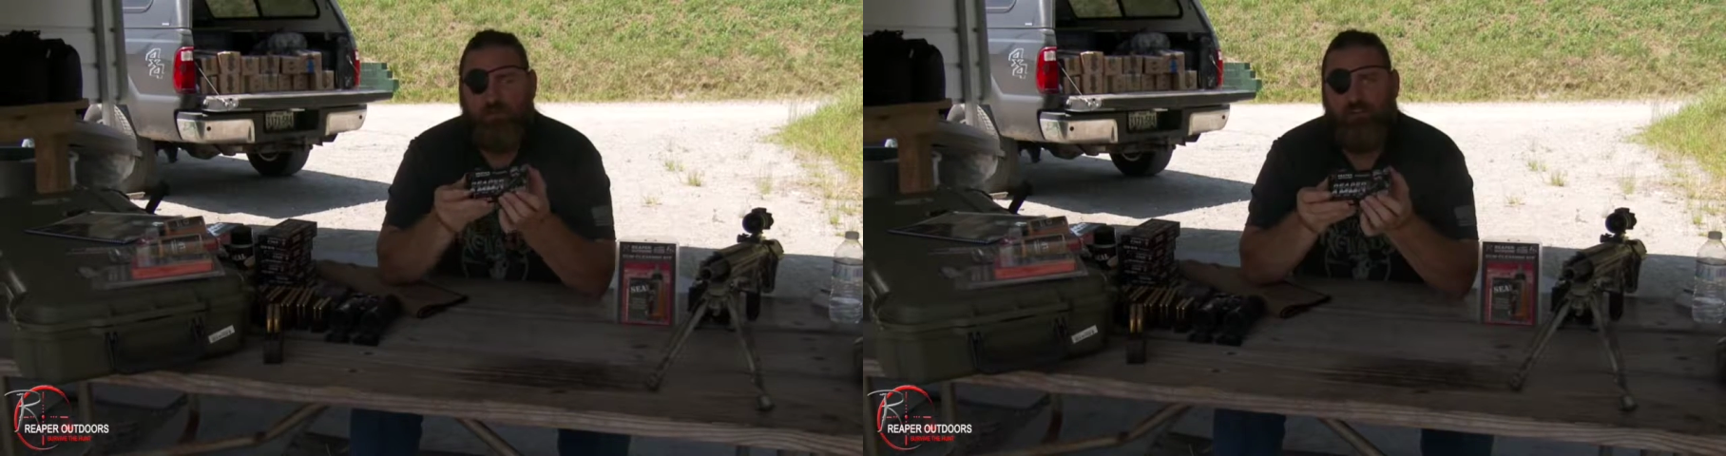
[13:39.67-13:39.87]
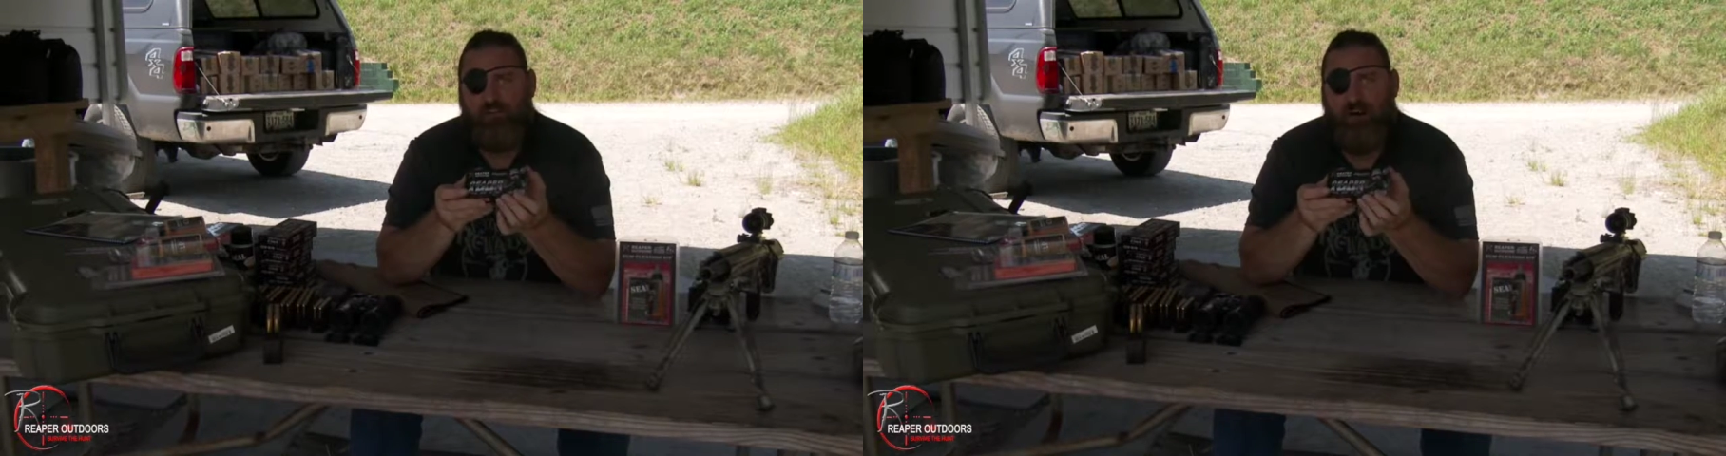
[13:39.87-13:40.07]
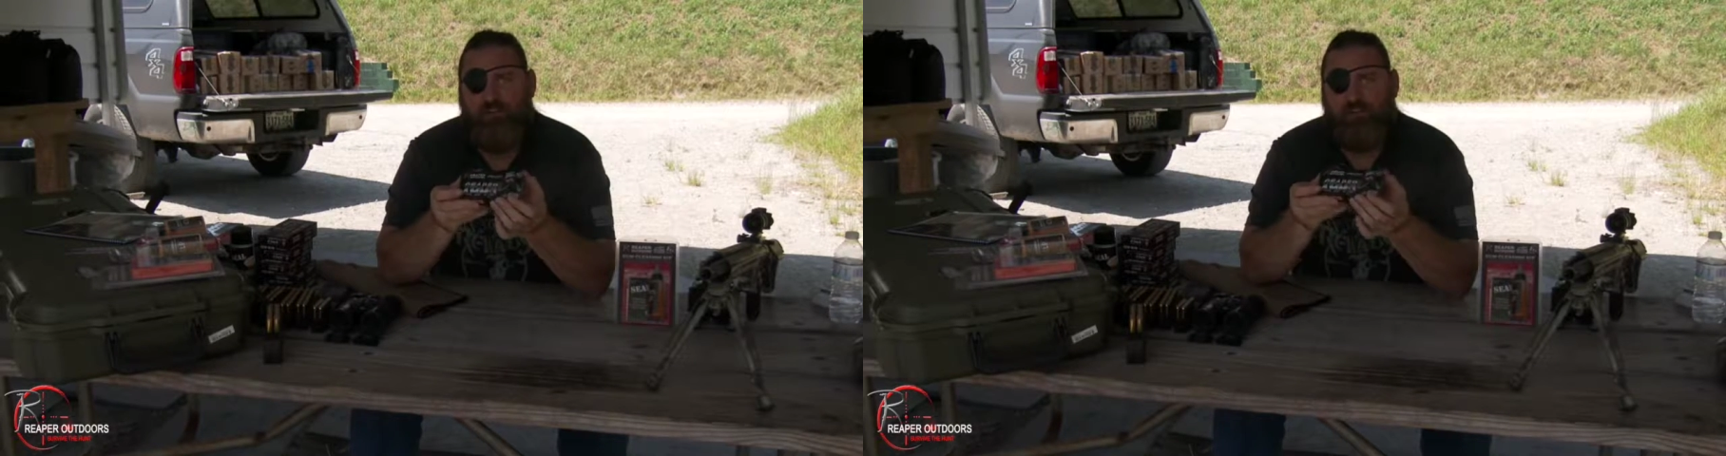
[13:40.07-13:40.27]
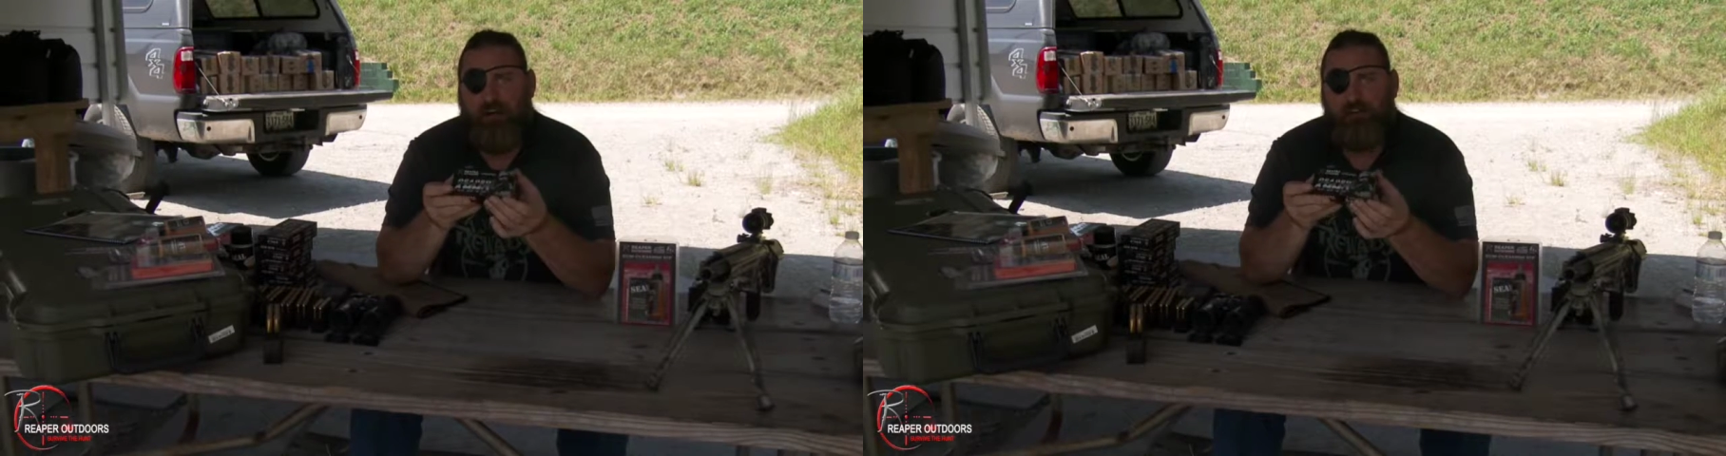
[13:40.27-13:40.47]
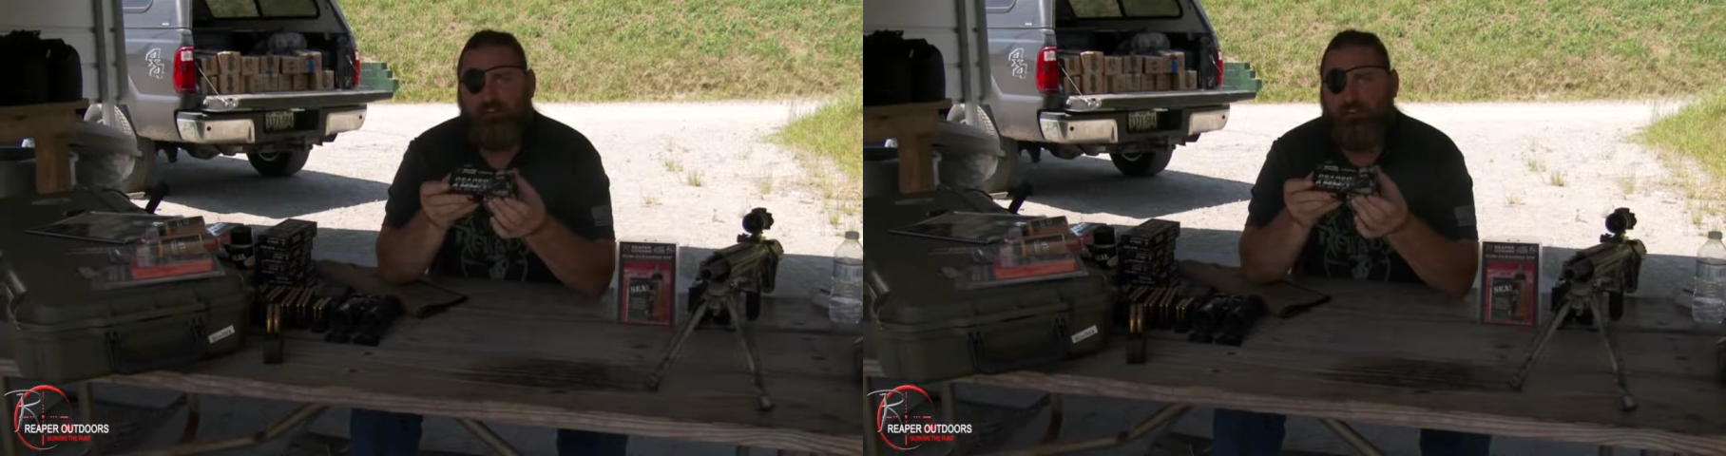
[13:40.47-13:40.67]

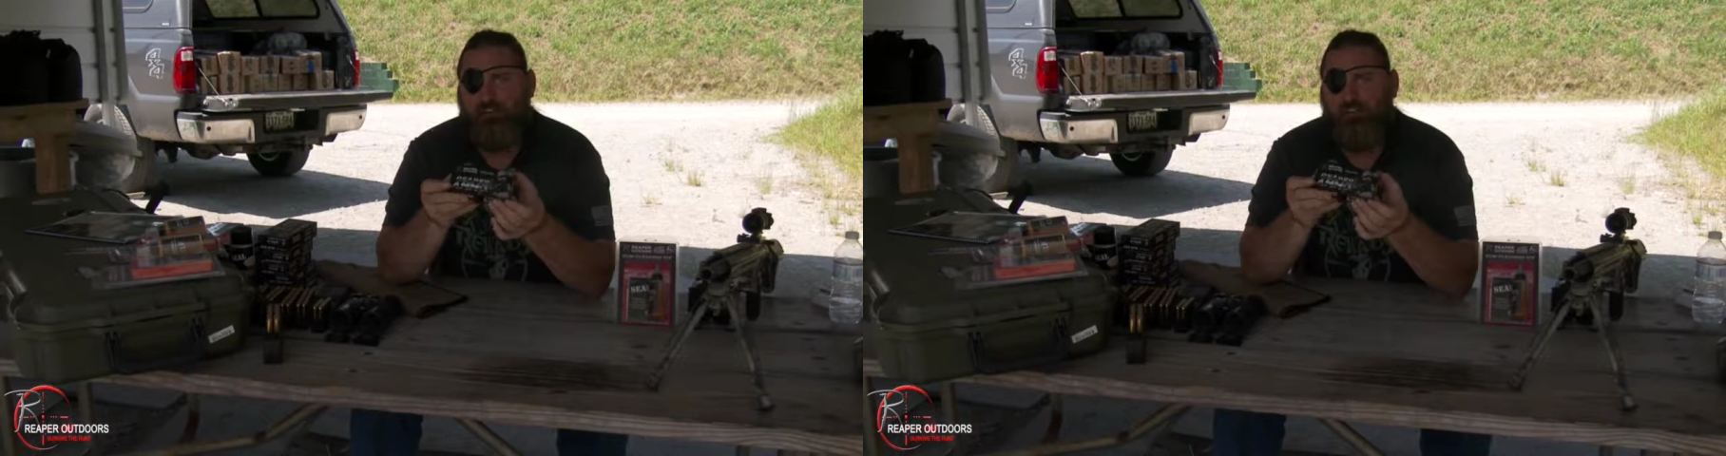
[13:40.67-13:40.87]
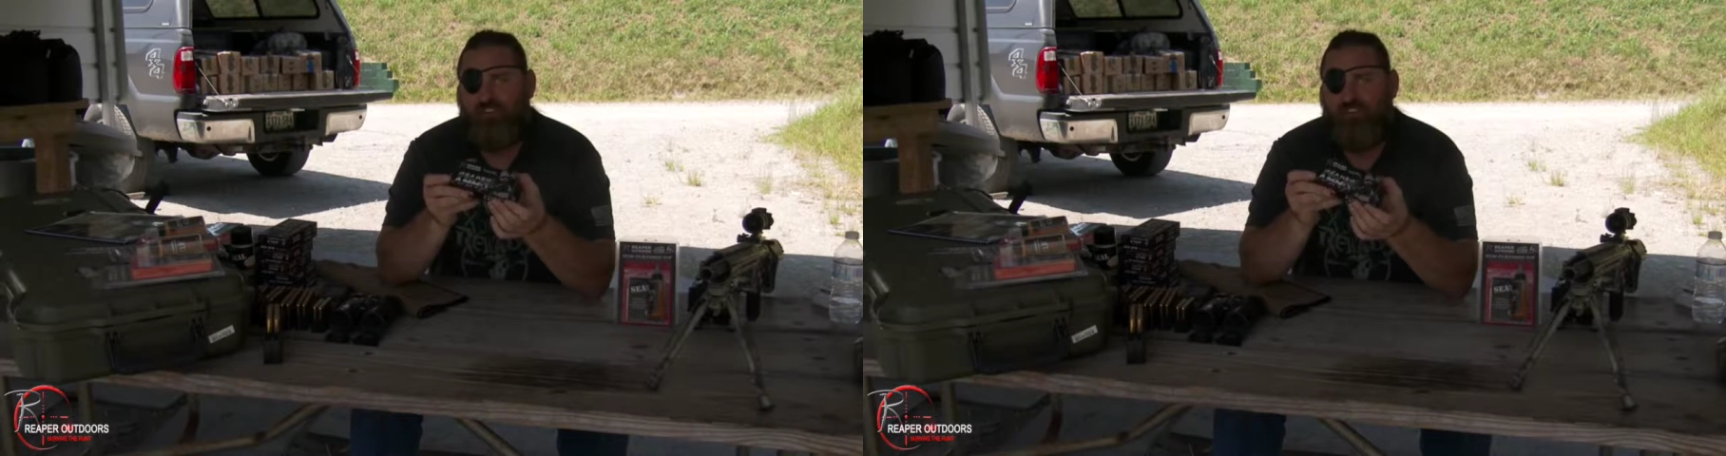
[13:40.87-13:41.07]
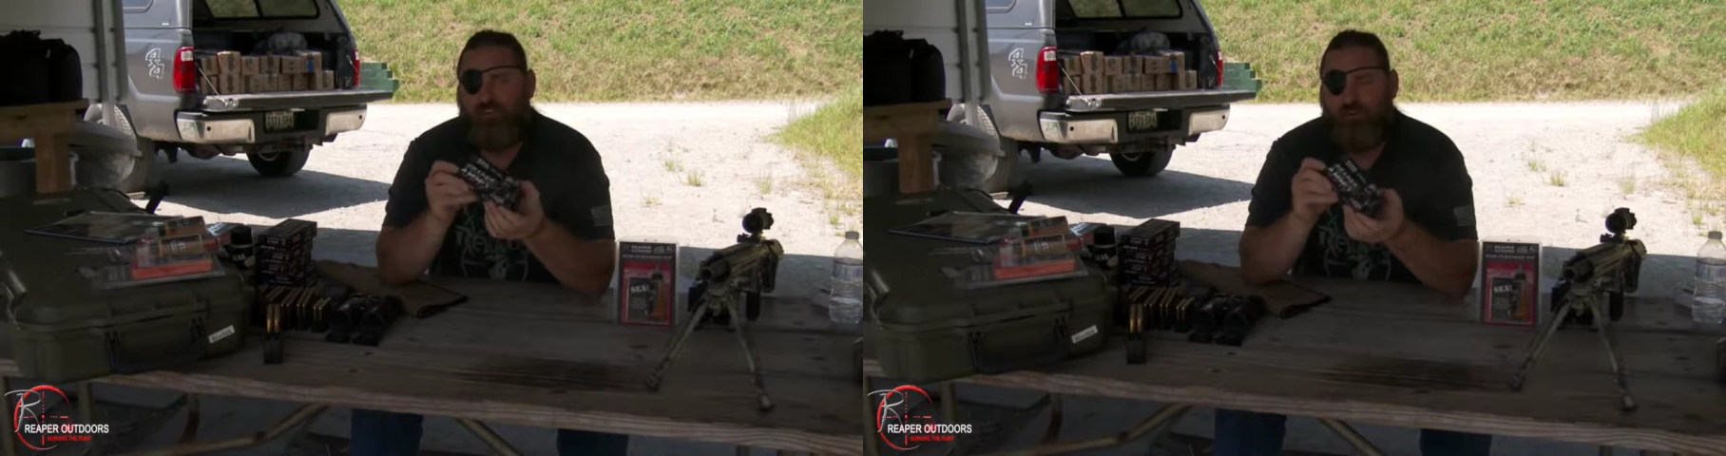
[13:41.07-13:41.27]
5.56 223